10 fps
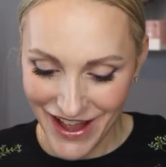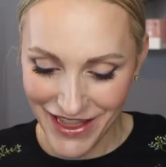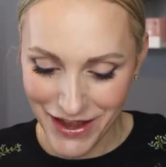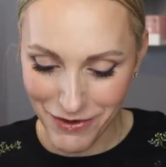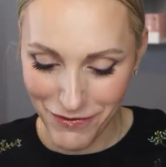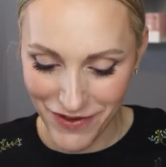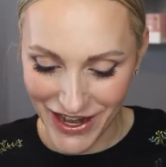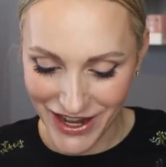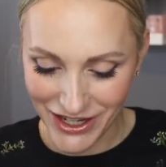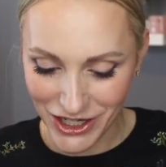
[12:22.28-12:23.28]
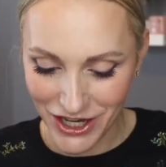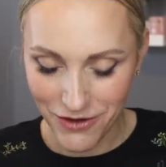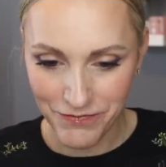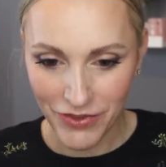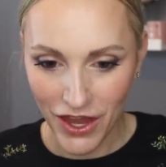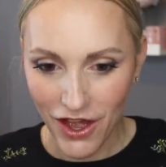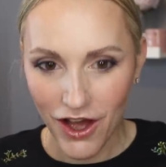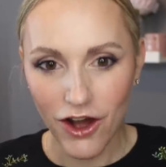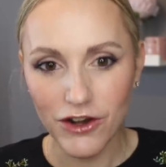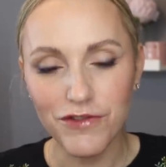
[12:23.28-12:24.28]
And then we finish
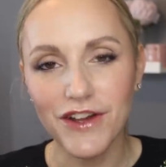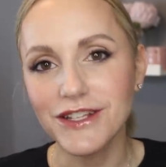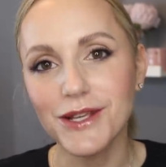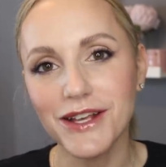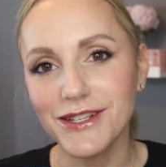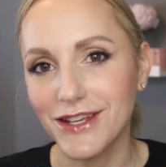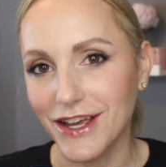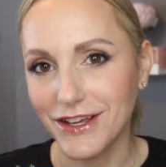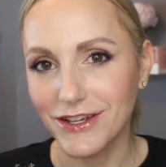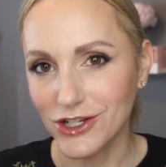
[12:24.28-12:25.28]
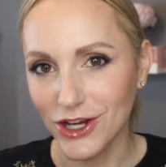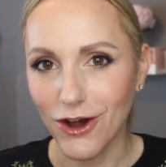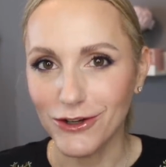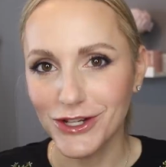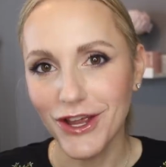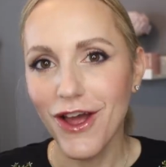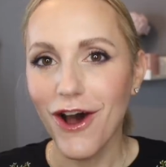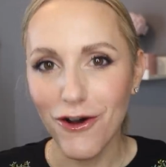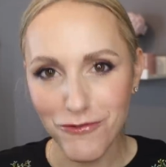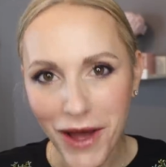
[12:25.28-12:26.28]
on a fantastic shot
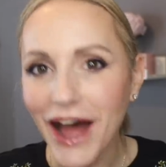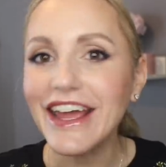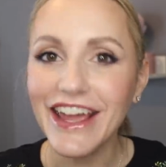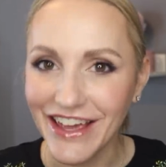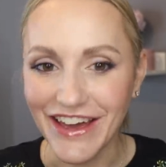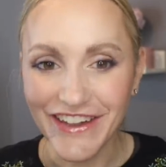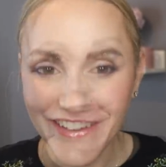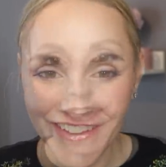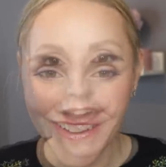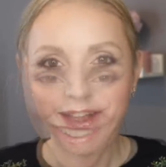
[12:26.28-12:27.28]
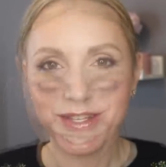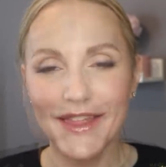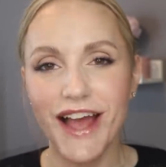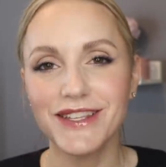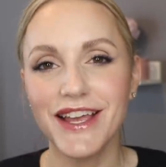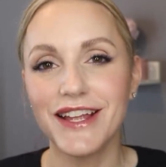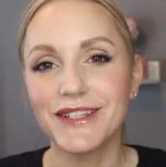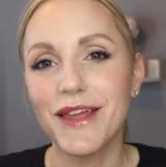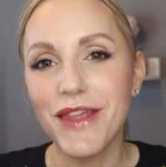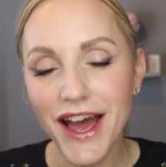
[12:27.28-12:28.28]
of my ear. So that's
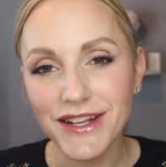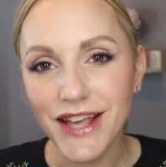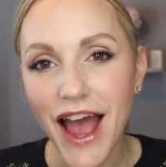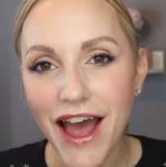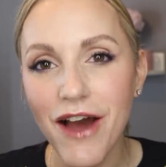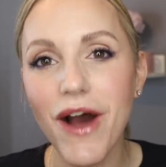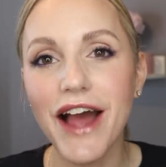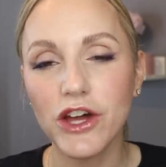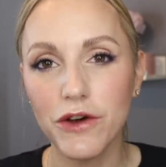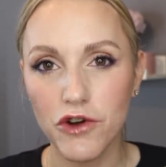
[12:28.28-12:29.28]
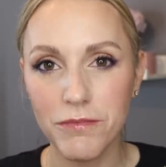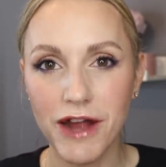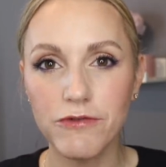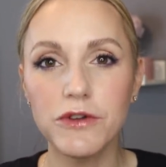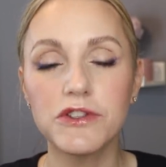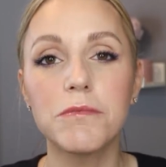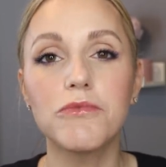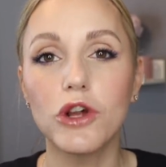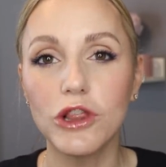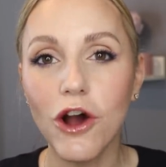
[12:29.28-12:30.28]
it. That's how I cover up my roots and
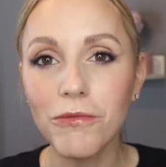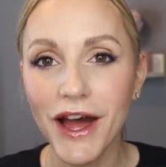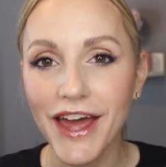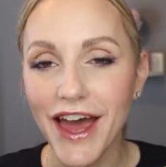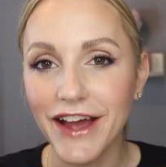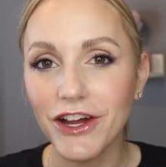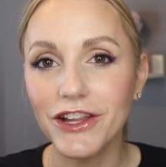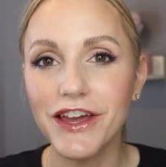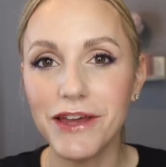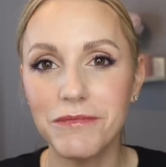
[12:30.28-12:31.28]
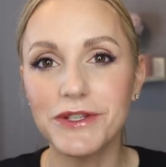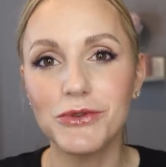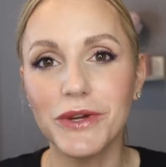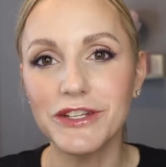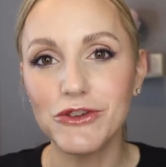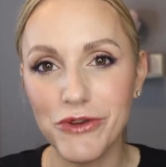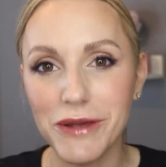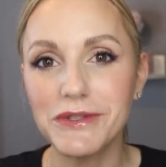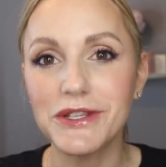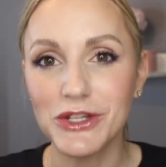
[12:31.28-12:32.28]
prolong my hair colour in between
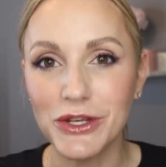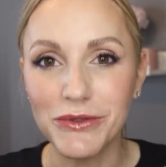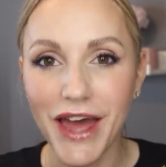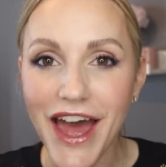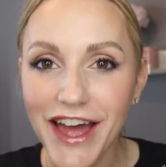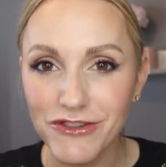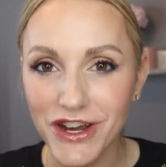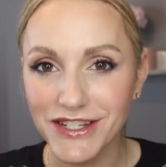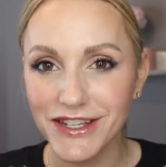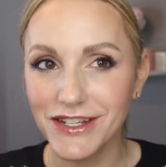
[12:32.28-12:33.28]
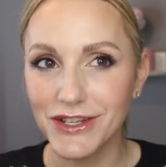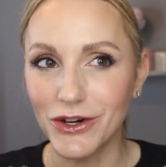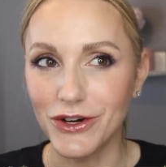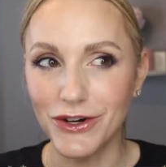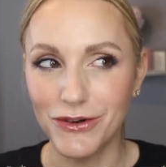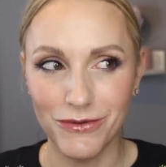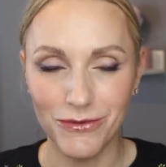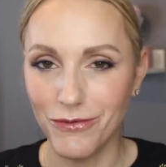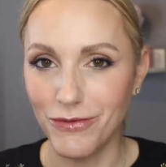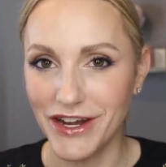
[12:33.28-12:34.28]
trips to the hairdressers or
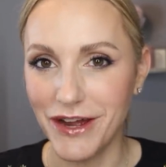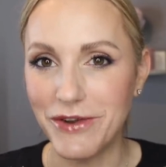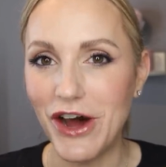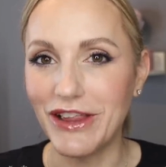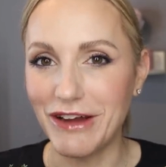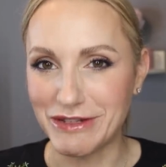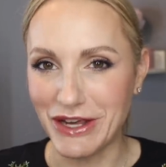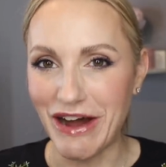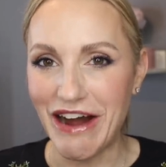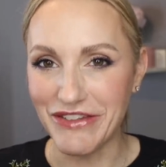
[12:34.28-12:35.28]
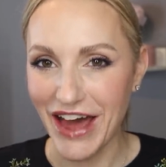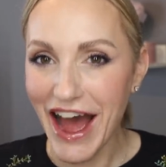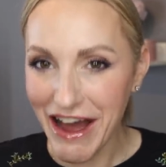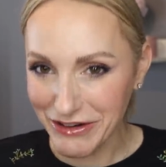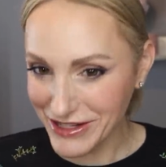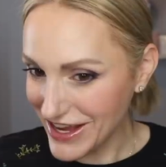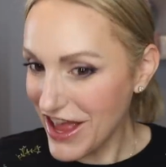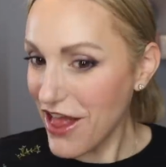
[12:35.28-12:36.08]
when I'm not allowed to go out of the house